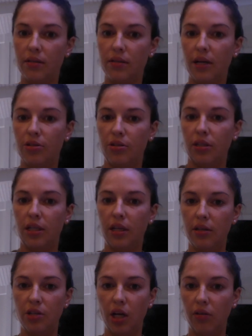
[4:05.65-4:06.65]
It's
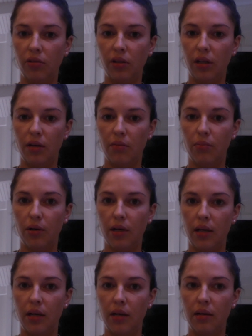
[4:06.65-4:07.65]
actually generally a
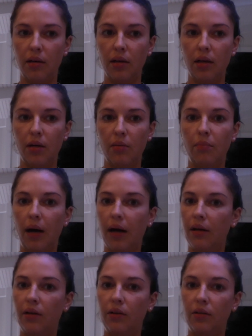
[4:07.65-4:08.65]
pretty
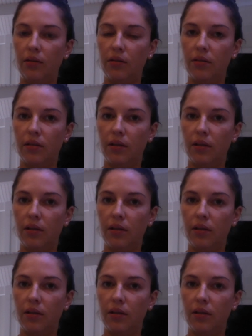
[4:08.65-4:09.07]
mild,